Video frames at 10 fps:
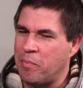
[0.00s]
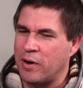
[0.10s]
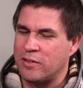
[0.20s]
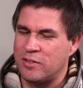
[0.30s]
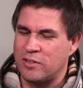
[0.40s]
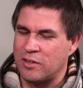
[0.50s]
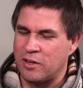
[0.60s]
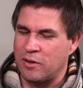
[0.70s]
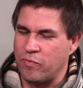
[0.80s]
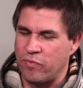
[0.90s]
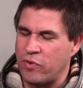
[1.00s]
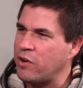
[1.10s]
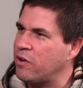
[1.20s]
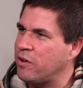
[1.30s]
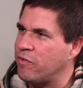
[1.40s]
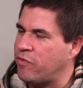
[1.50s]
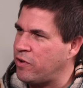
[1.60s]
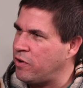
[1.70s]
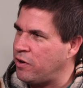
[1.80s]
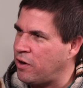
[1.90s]
But very,
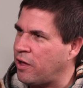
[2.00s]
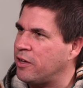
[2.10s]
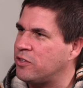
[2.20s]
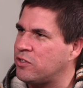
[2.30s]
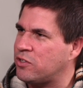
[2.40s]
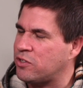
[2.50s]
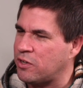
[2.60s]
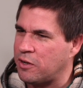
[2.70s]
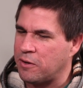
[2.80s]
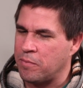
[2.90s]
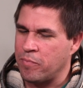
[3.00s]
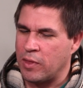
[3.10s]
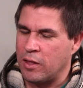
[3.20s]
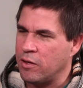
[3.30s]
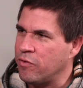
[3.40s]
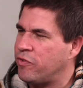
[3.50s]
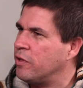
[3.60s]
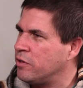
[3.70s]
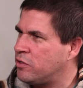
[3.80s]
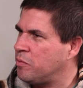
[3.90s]
very nice
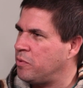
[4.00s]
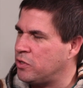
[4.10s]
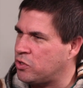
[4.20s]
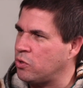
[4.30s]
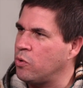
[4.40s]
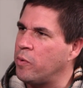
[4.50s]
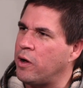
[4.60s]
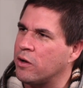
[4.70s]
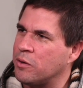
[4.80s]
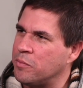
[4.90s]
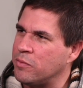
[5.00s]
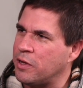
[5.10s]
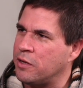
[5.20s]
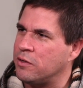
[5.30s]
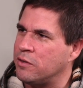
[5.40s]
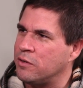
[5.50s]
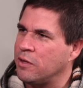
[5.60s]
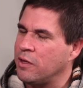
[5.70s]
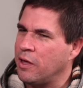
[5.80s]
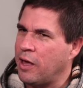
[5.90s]
feeling to be so welcomed
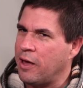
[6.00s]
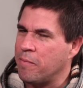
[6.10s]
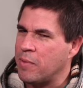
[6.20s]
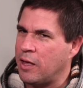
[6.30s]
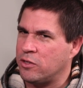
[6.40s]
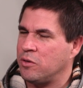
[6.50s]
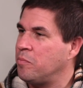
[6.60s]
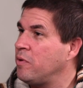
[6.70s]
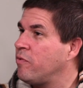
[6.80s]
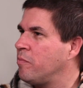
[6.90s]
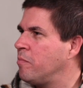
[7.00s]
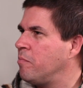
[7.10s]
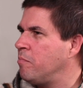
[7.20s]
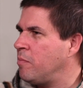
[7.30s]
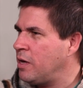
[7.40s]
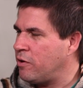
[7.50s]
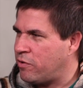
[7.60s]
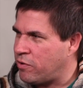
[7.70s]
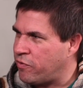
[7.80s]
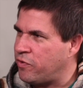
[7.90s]
and to be
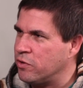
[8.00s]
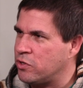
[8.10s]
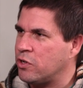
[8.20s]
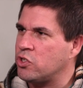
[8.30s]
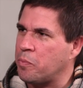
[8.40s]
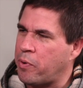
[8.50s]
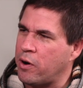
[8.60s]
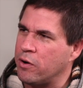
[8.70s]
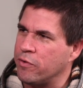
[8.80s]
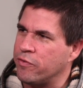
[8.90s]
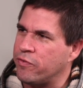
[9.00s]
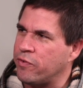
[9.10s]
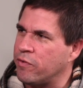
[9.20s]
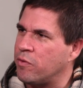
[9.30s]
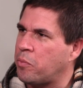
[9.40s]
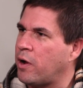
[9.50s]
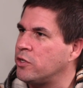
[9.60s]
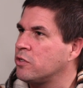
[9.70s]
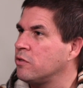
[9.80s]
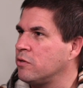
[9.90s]
made to feel such a part of the
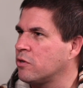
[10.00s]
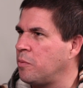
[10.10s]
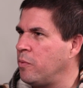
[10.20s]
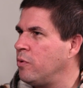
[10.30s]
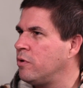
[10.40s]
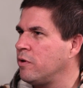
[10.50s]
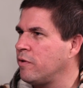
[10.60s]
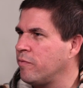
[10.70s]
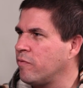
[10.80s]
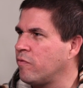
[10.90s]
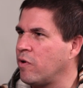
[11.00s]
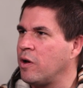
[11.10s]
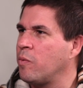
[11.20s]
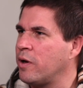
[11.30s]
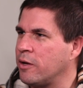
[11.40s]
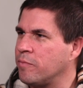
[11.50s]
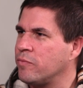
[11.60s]
project and their community right away.